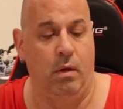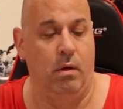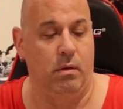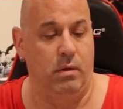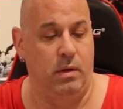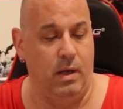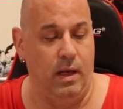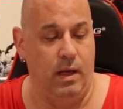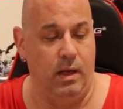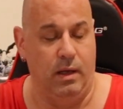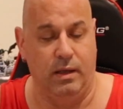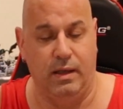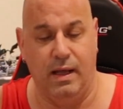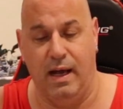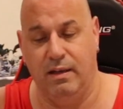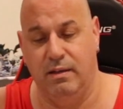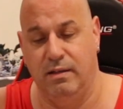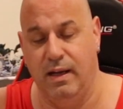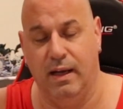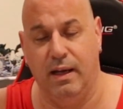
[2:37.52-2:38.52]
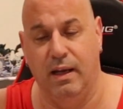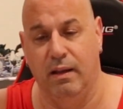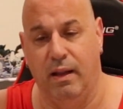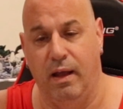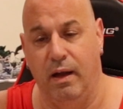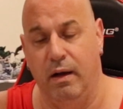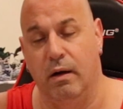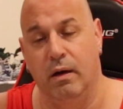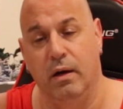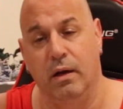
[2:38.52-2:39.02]
Okay, that second
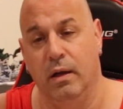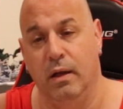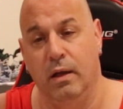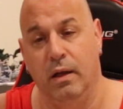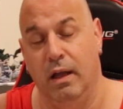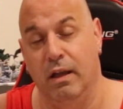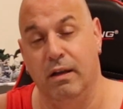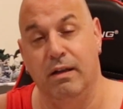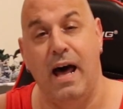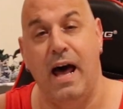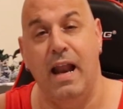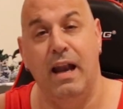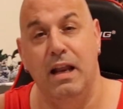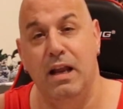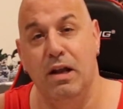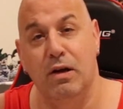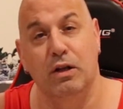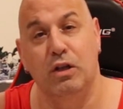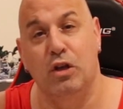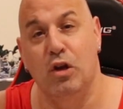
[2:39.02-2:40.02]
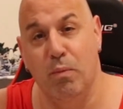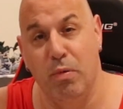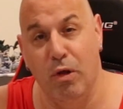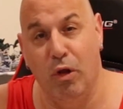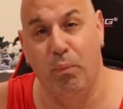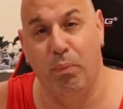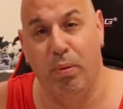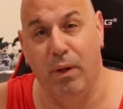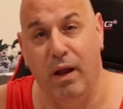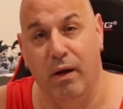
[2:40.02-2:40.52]
layer is not adhering to your
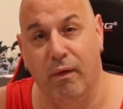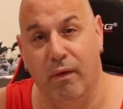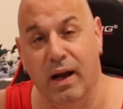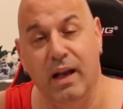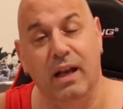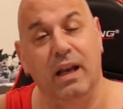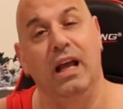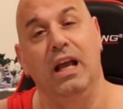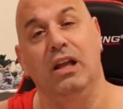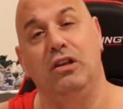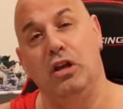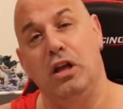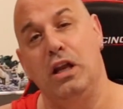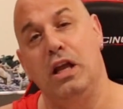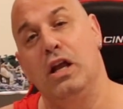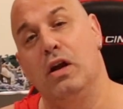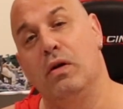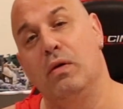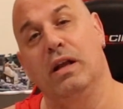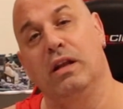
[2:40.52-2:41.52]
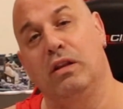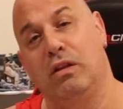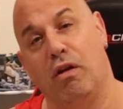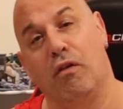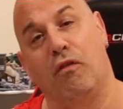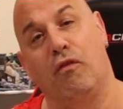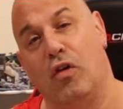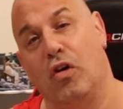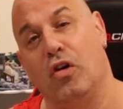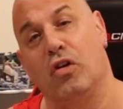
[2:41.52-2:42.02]
build plate, right? It's adhering to the
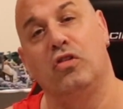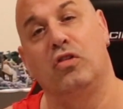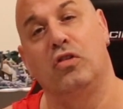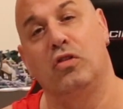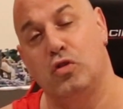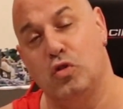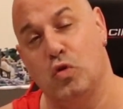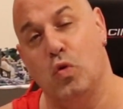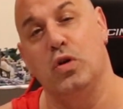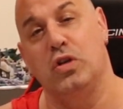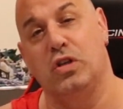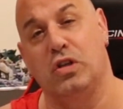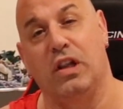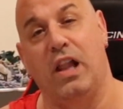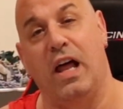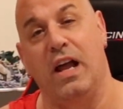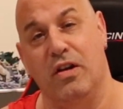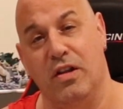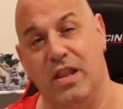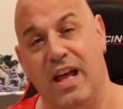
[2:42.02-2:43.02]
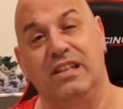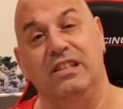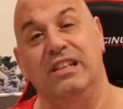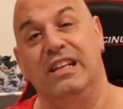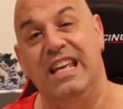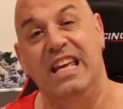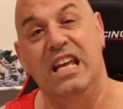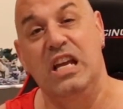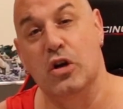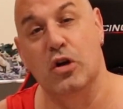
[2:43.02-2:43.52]
first squished layer that's
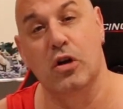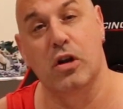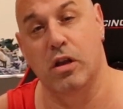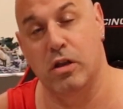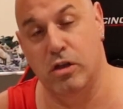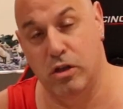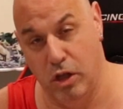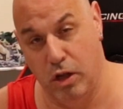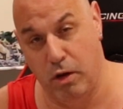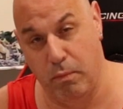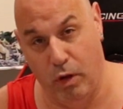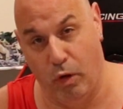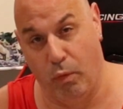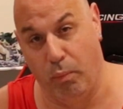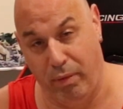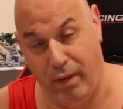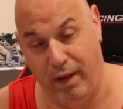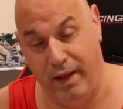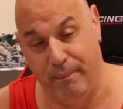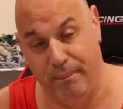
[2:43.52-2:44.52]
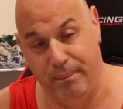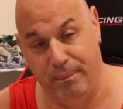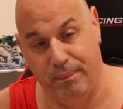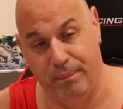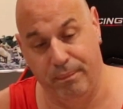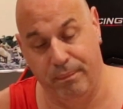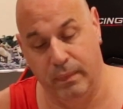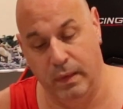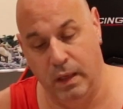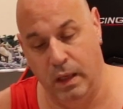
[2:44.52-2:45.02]
adhered to the build plate.
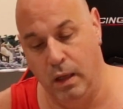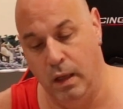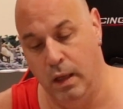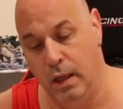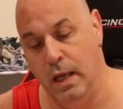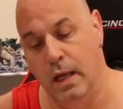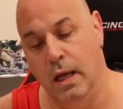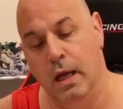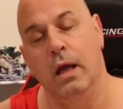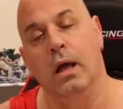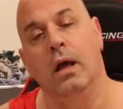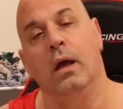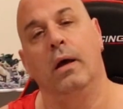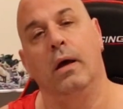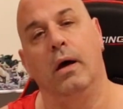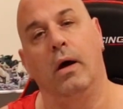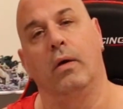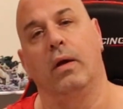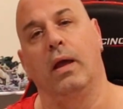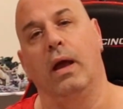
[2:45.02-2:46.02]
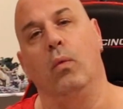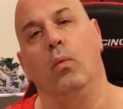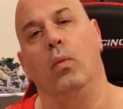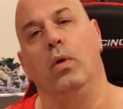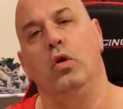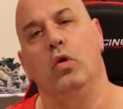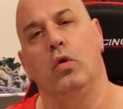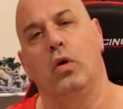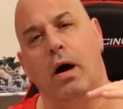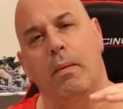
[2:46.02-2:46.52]
Okay, when
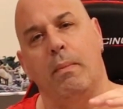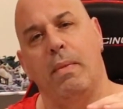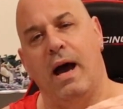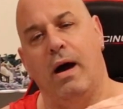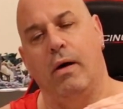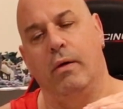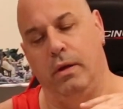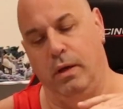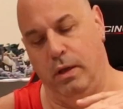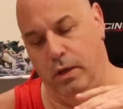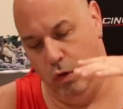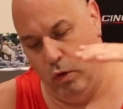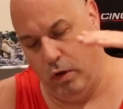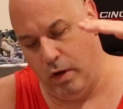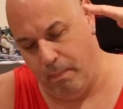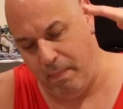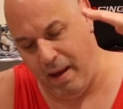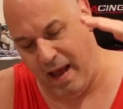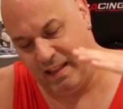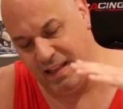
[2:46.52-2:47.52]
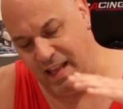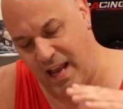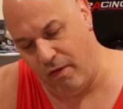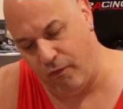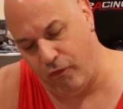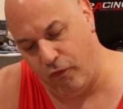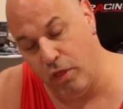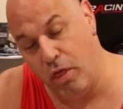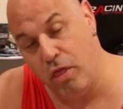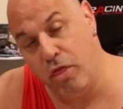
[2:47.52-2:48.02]
you come out, you come back down
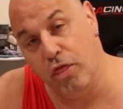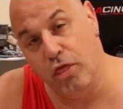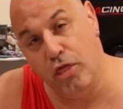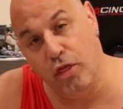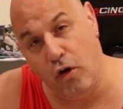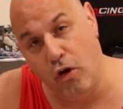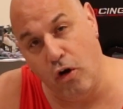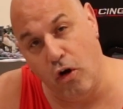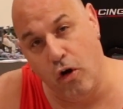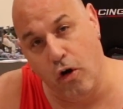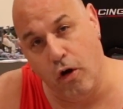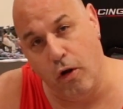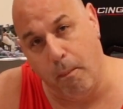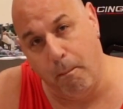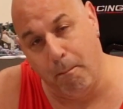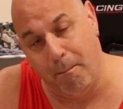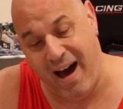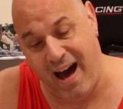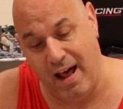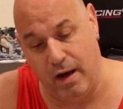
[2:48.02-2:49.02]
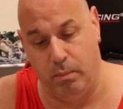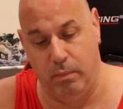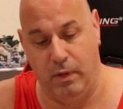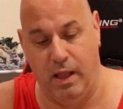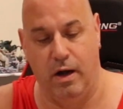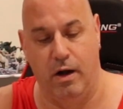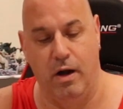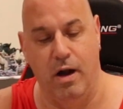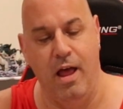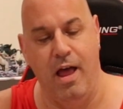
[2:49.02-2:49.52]
for the third bottom
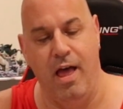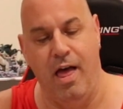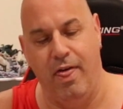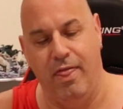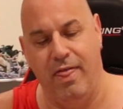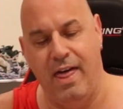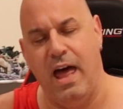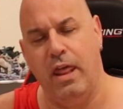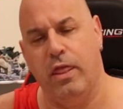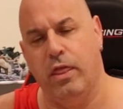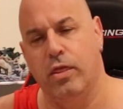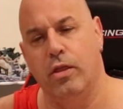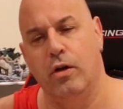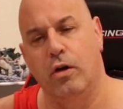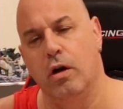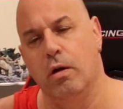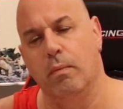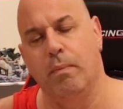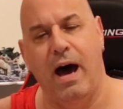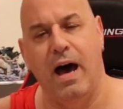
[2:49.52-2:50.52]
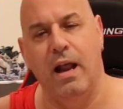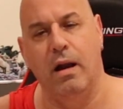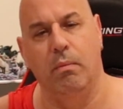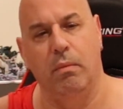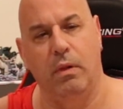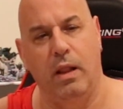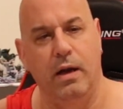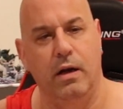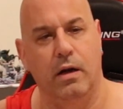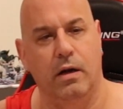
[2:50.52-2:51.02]
layer. That third bottom
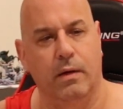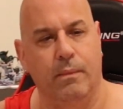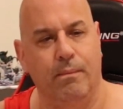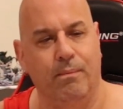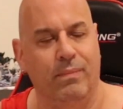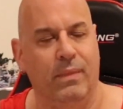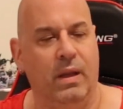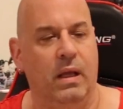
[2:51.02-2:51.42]
layer,